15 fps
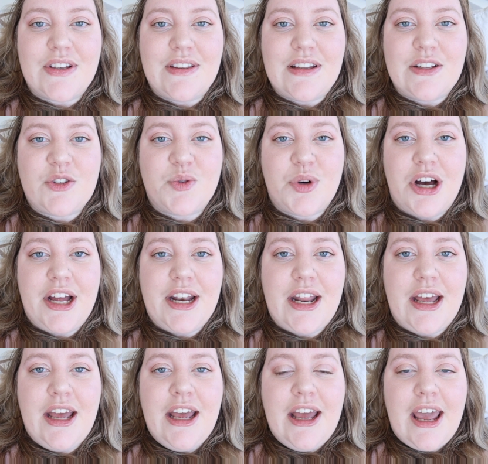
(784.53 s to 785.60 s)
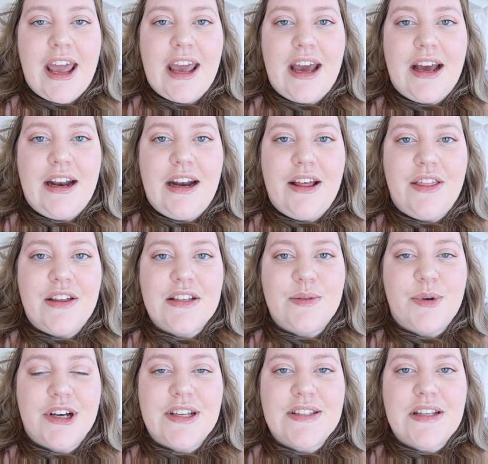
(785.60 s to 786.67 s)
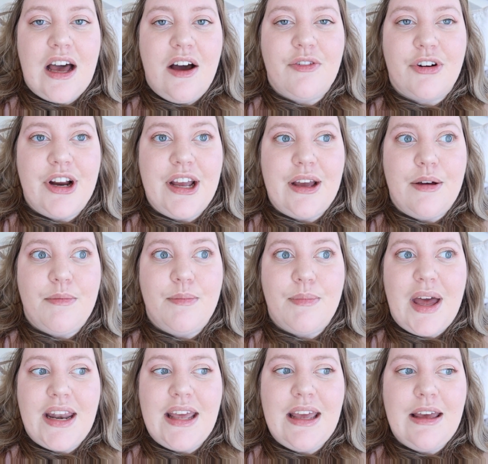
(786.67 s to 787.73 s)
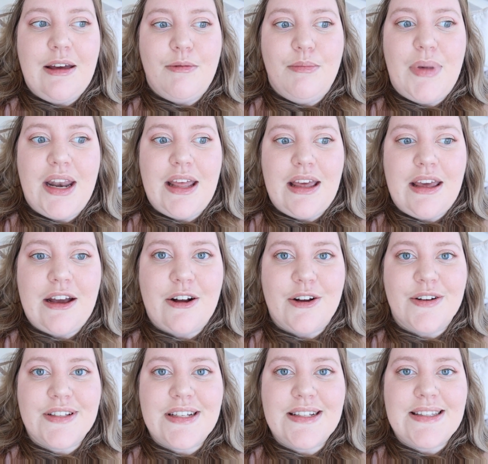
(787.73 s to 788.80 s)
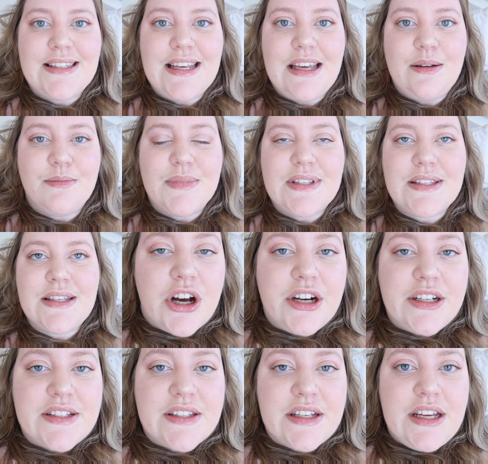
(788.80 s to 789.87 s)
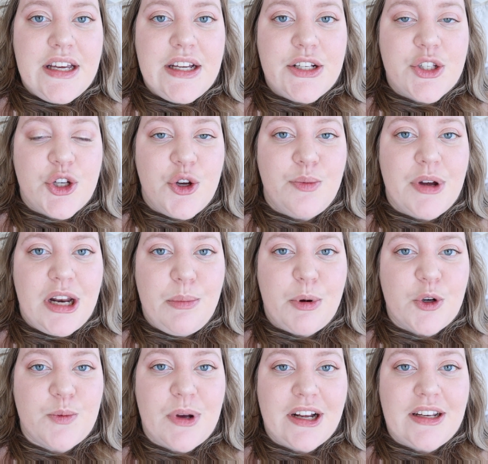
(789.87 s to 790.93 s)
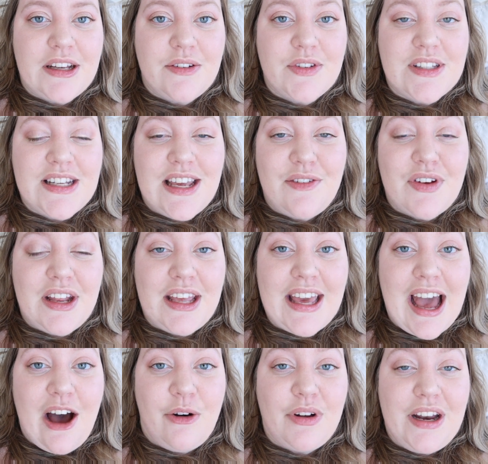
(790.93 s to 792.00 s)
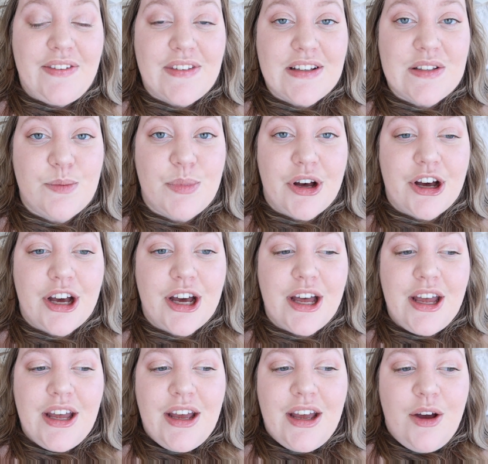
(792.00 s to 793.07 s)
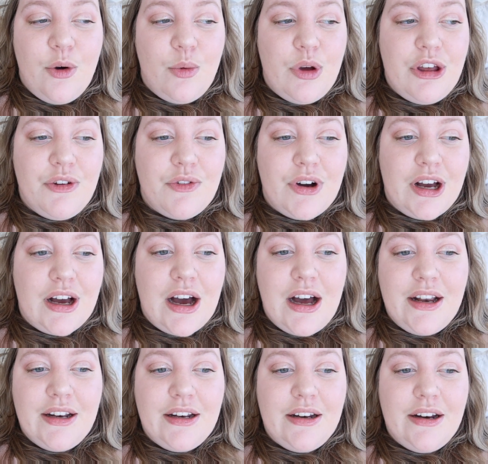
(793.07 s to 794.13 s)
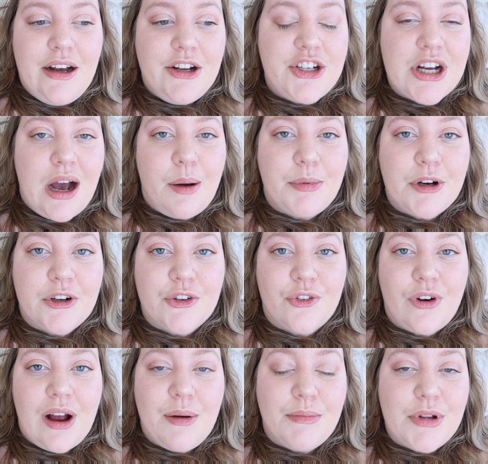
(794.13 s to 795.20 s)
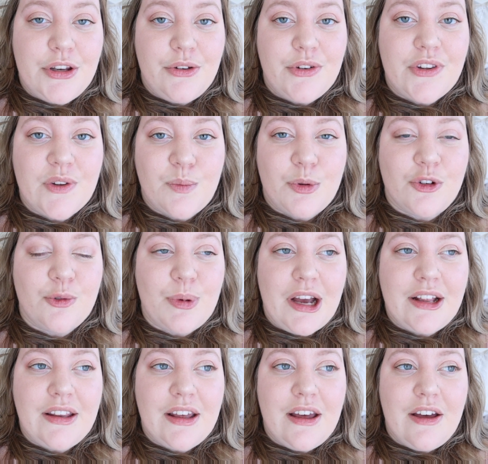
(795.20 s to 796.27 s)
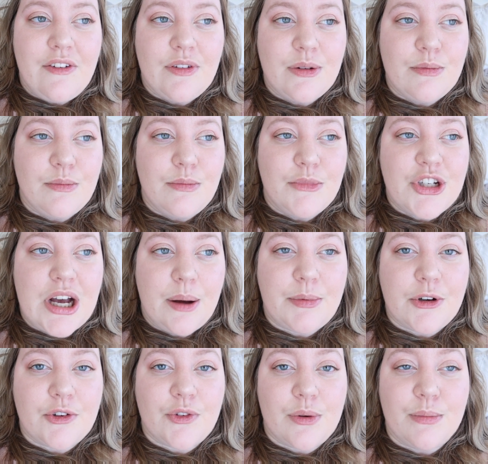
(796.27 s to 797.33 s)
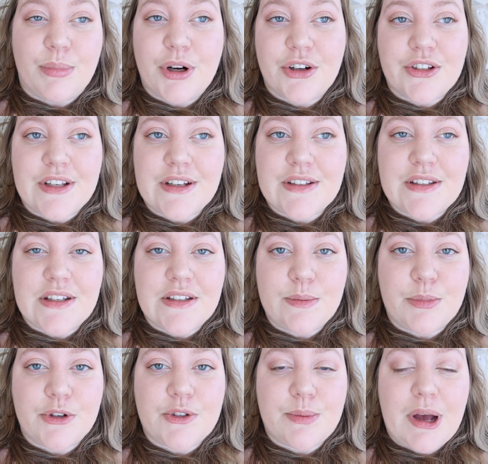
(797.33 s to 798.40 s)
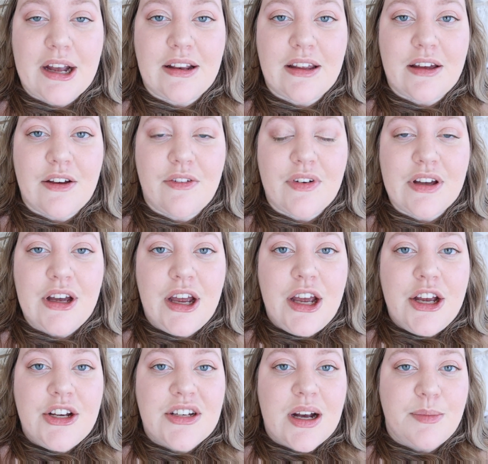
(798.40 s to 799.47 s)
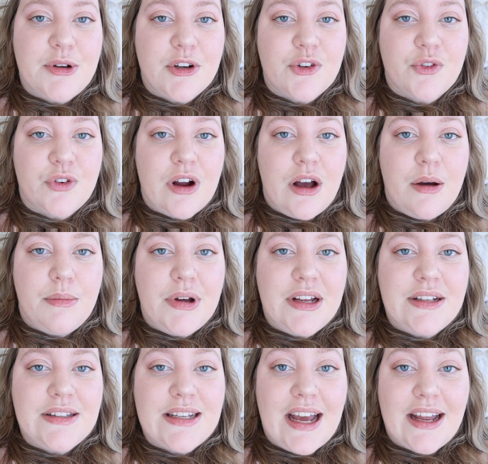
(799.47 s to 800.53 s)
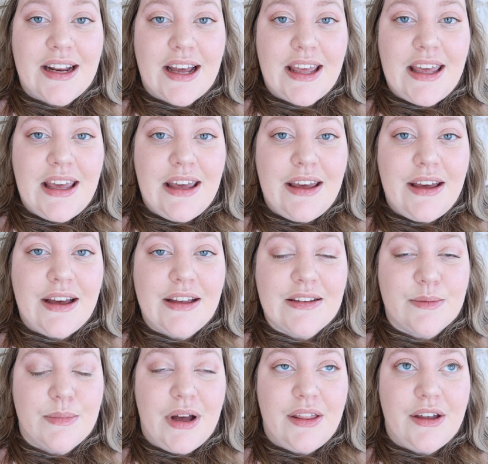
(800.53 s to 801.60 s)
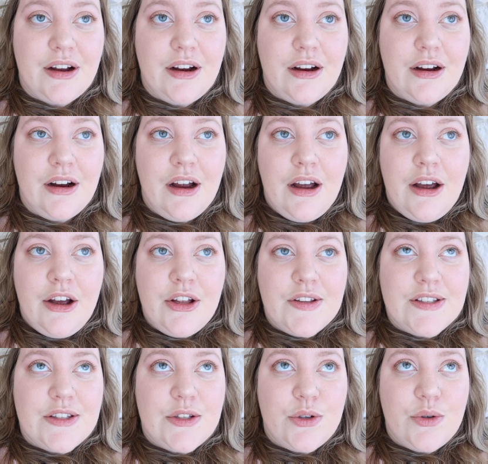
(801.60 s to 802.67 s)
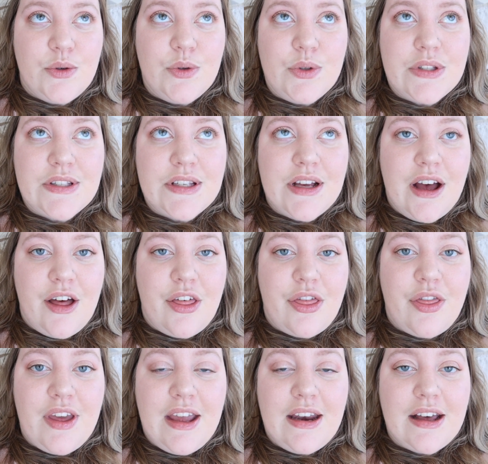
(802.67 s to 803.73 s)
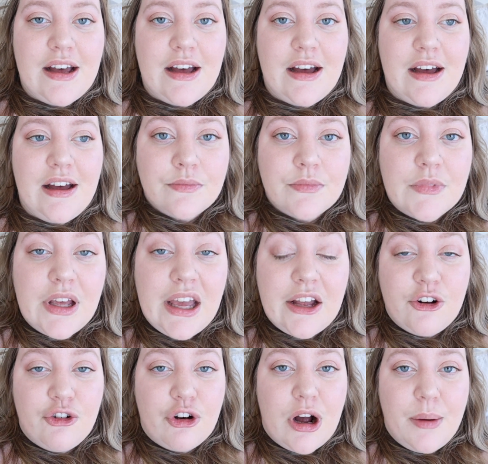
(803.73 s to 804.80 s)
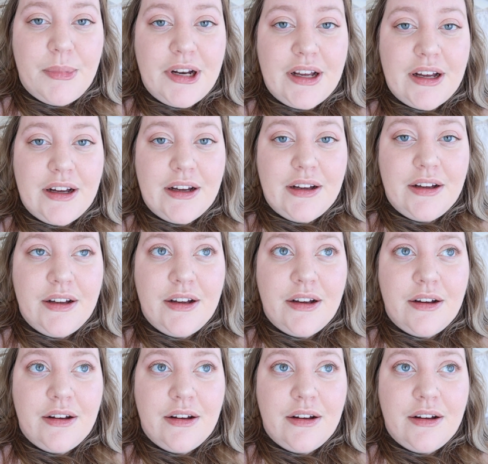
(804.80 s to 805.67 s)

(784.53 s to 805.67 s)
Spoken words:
in this one, and this book is covering many, many years, it seems. Honestly, too many perspectives to even count in this book. We've gotten chapters from Medusa's perspective, chapters from Perseus's perspective, chapters from Danae, his mother, Zeus, Athena, Andromeda,